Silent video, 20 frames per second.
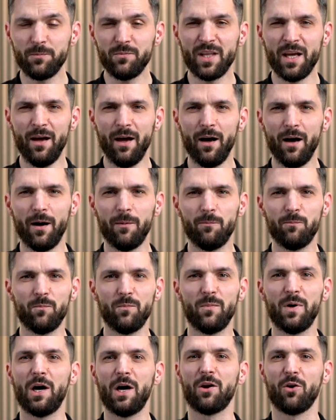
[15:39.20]

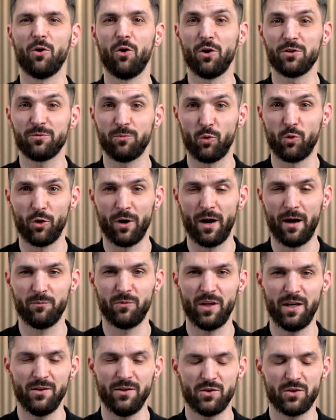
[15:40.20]
A lot more
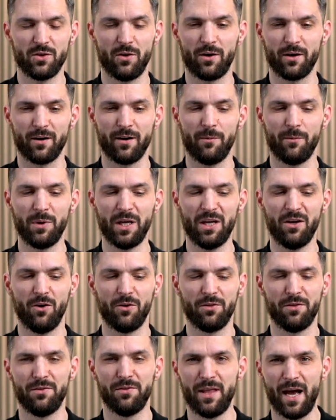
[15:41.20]
updates are coming
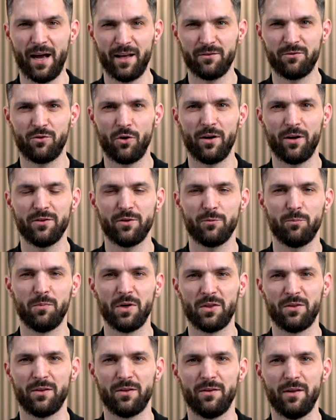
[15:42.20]
on that front,
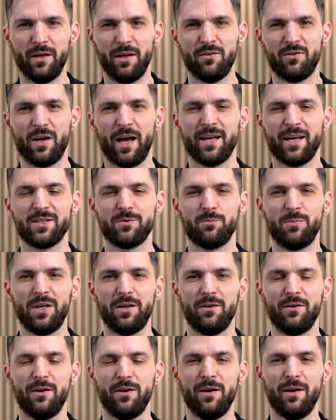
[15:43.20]
but it has
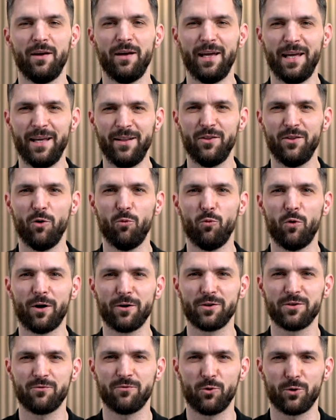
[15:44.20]
been in the
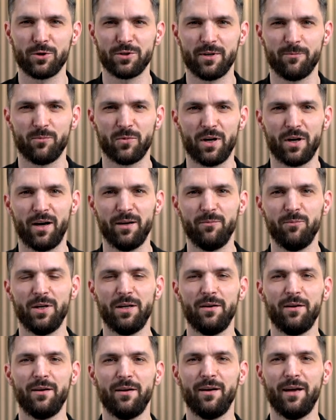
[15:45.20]
works for some time,
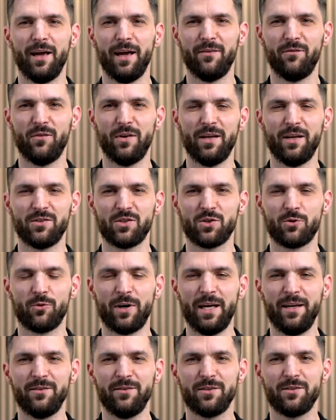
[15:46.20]
and it's
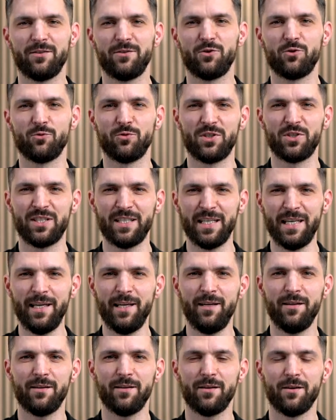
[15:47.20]
great to
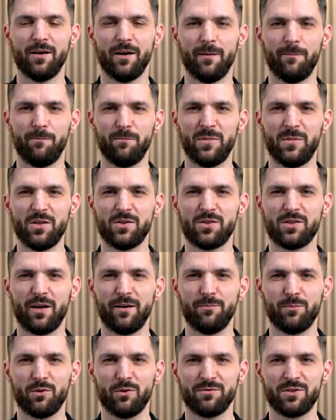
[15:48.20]
see this
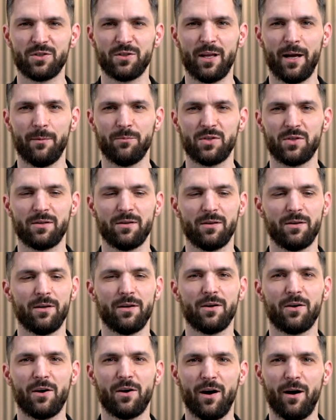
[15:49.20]
type of steps
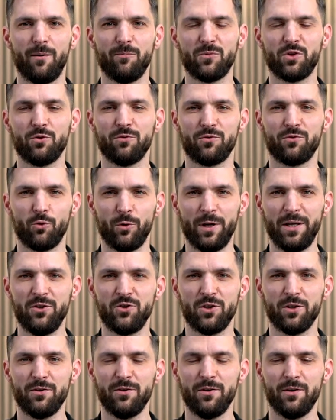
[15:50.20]
come to
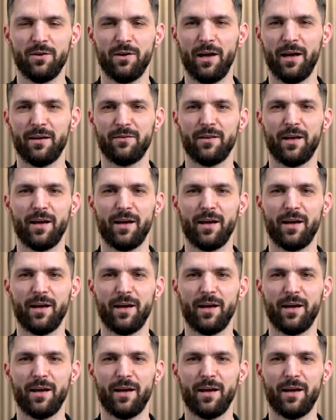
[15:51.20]
fruition, and